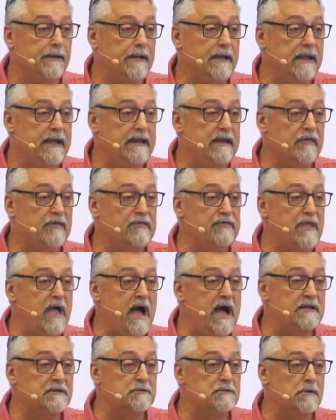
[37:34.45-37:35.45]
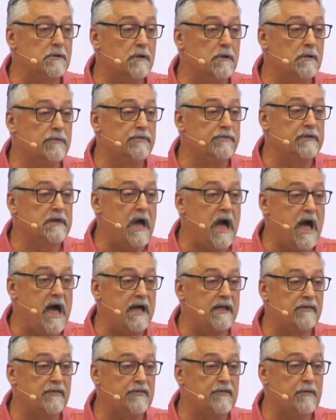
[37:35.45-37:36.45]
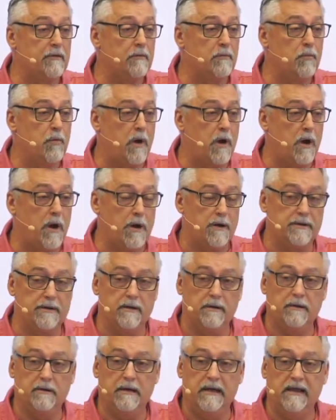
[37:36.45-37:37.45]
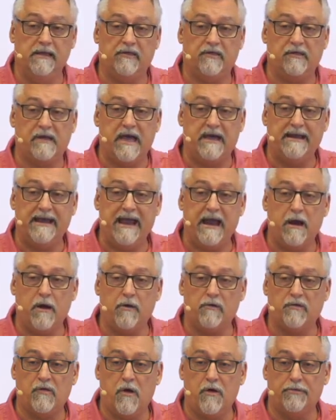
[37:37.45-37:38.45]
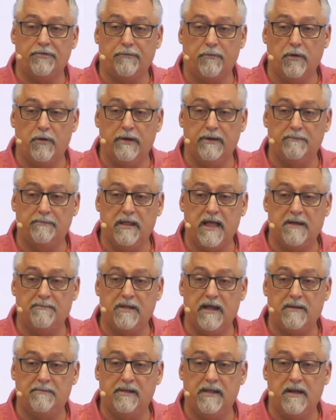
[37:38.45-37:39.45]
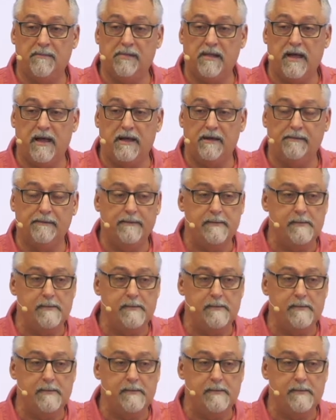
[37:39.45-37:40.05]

It is not God's word. It's got errors all through it, blah, blah, blah, blah.